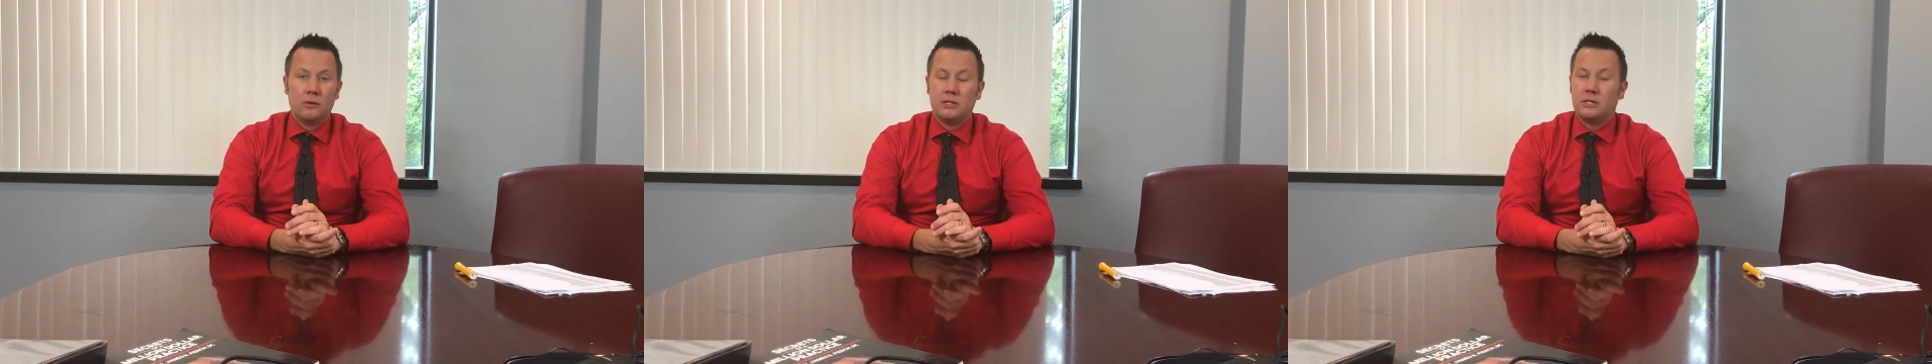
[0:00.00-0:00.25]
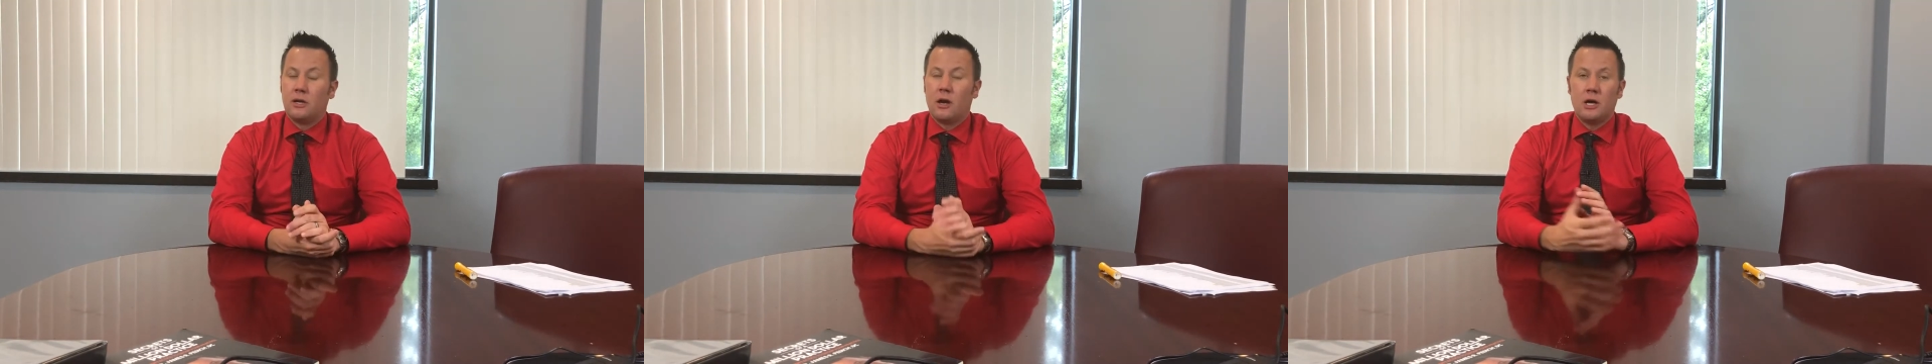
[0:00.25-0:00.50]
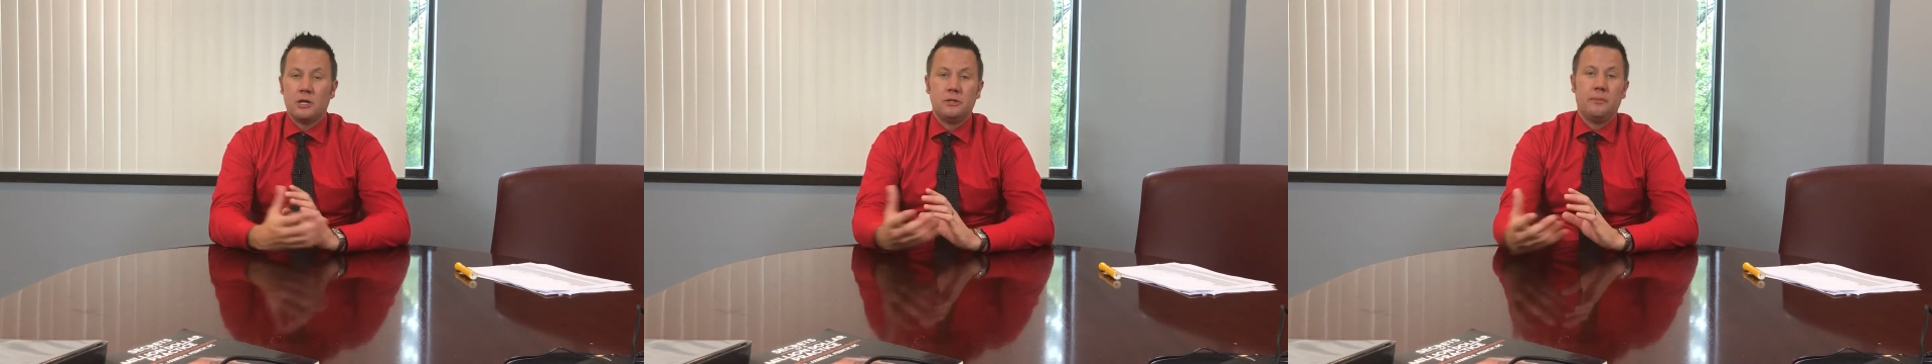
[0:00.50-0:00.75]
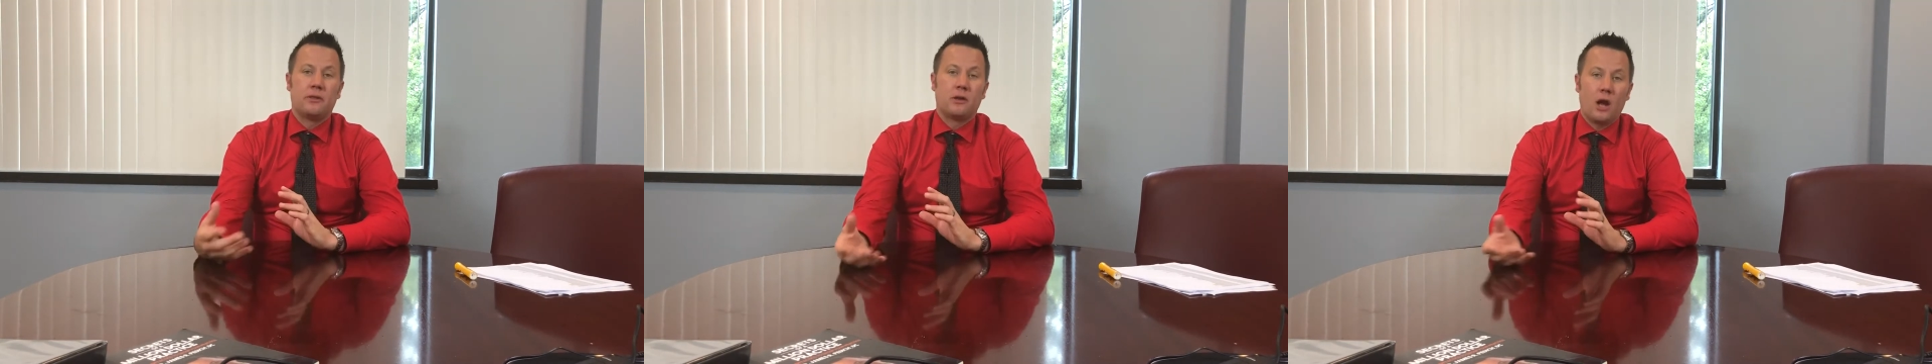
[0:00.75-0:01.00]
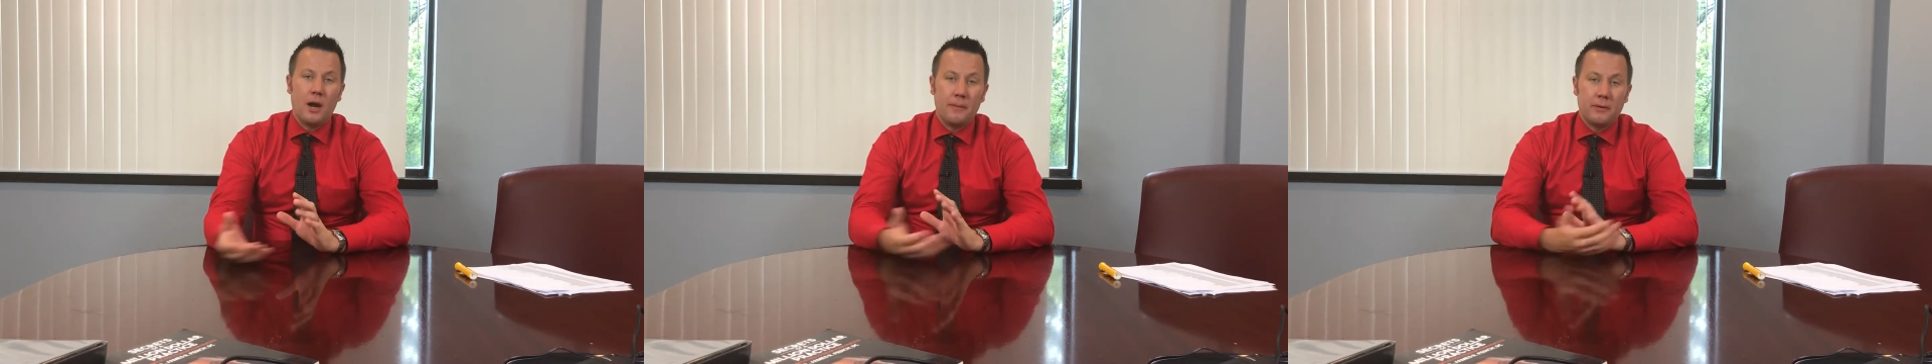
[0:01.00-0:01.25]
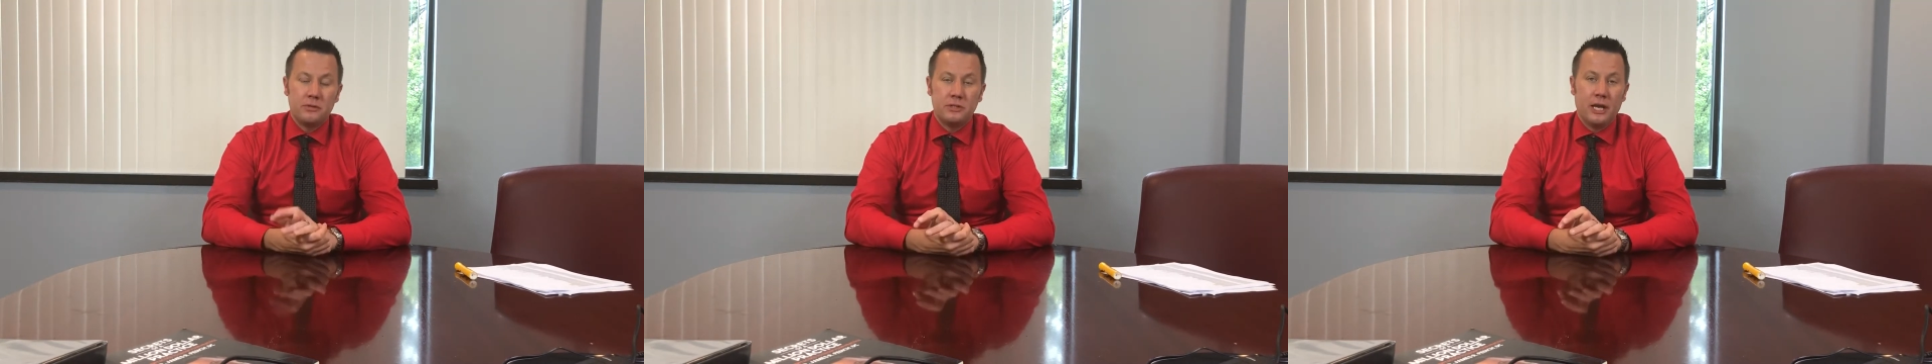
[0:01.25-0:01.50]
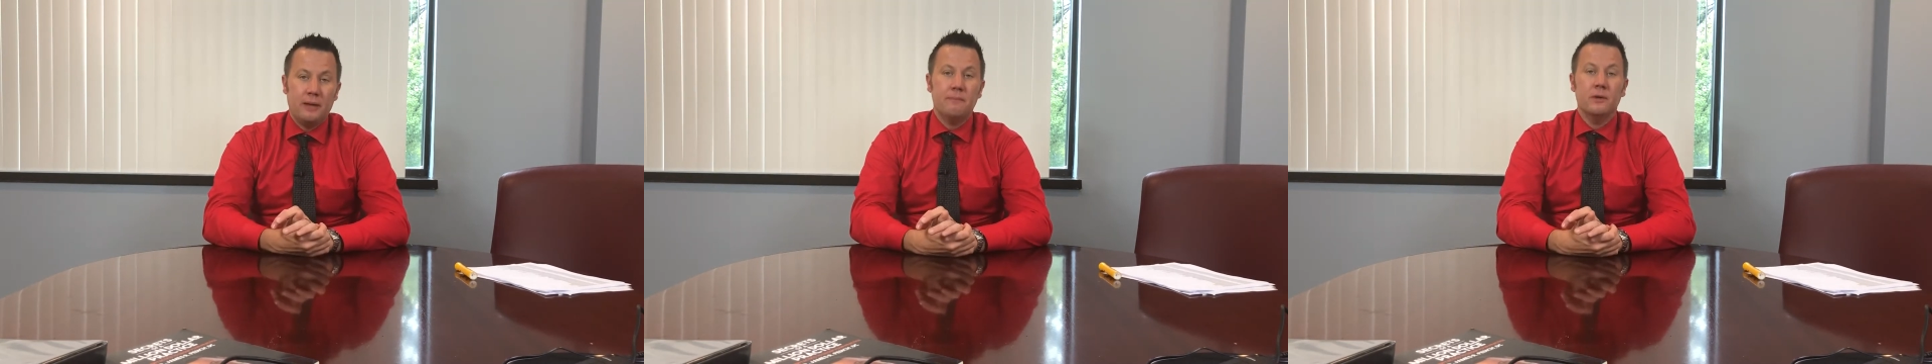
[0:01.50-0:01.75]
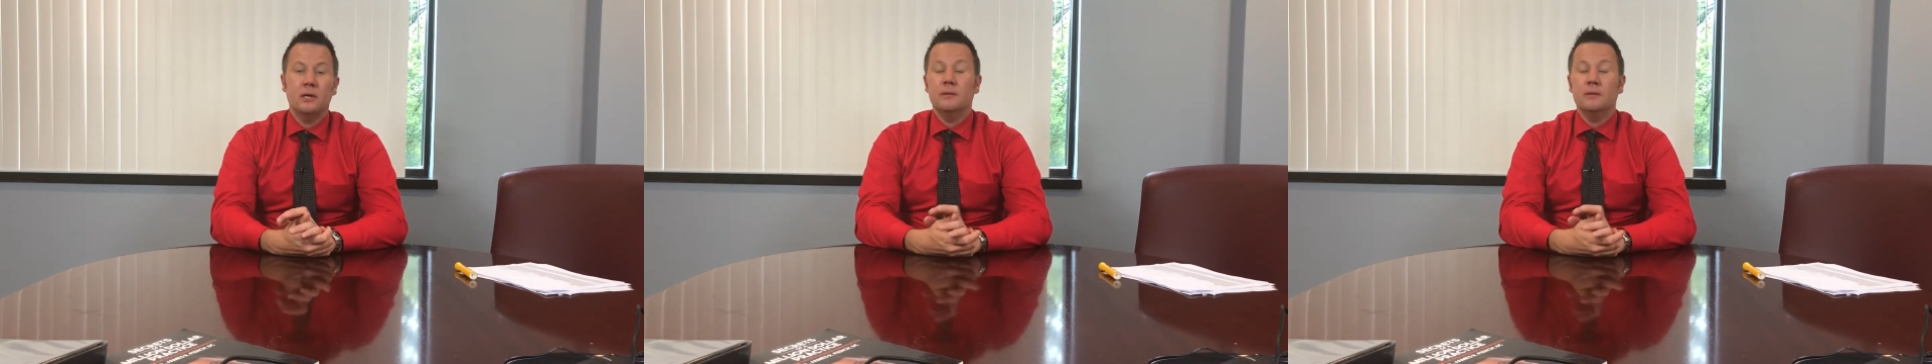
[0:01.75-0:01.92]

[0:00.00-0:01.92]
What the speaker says: I said osteopath and chiropractor, same.